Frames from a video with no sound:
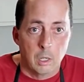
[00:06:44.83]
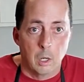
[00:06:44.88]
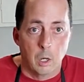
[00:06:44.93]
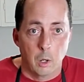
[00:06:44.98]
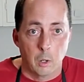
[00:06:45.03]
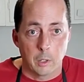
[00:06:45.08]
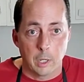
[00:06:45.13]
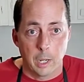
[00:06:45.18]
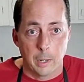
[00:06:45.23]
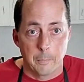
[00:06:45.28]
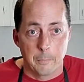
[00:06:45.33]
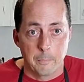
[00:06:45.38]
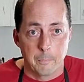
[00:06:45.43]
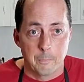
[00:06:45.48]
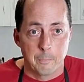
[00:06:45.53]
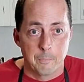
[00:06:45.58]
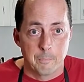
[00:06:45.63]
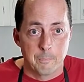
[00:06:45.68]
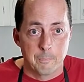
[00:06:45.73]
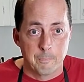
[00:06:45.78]
Okay,
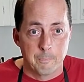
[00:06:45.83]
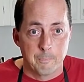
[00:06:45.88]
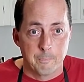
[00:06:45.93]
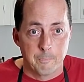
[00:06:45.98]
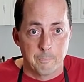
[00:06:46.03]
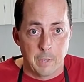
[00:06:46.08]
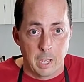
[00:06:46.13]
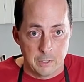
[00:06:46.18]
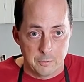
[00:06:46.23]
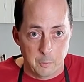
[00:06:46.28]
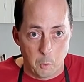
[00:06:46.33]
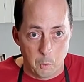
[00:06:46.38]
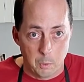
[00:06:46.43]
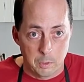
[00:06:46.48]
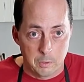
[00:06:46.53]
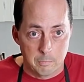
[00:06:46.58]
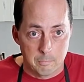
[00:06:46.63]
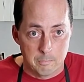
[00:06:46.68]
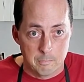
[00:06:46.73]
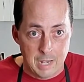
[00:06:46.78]
fast forward.
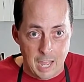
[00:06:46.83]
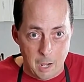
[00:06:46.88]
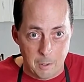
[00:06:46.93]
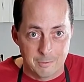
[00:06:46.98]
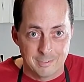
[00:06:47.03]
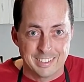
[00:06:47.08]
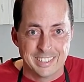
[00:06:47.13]
Now,